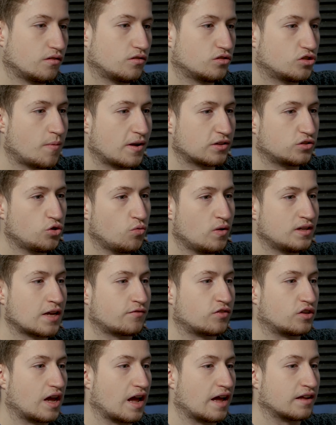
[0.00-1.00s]
So about 2 weeks
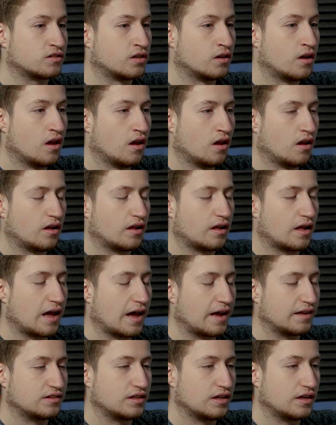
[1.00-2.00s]
after that,
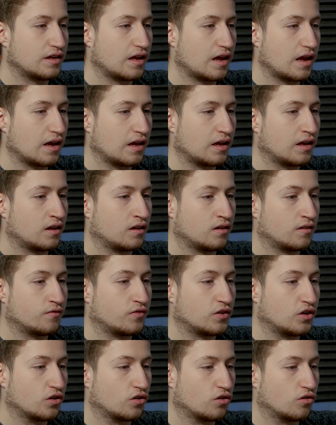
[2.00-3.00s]
I did a
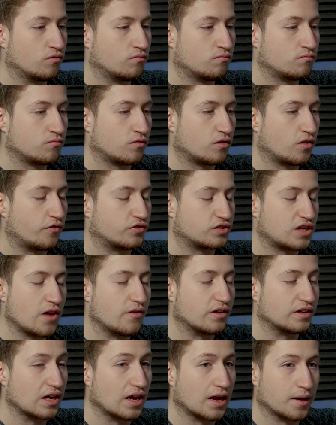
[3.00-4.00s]
video of
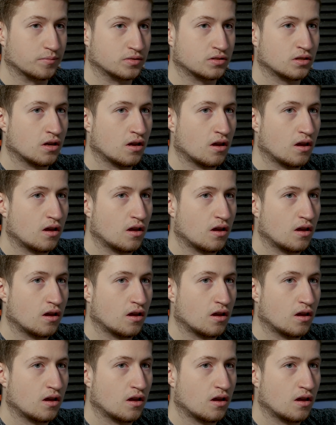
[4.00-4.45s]
scary games.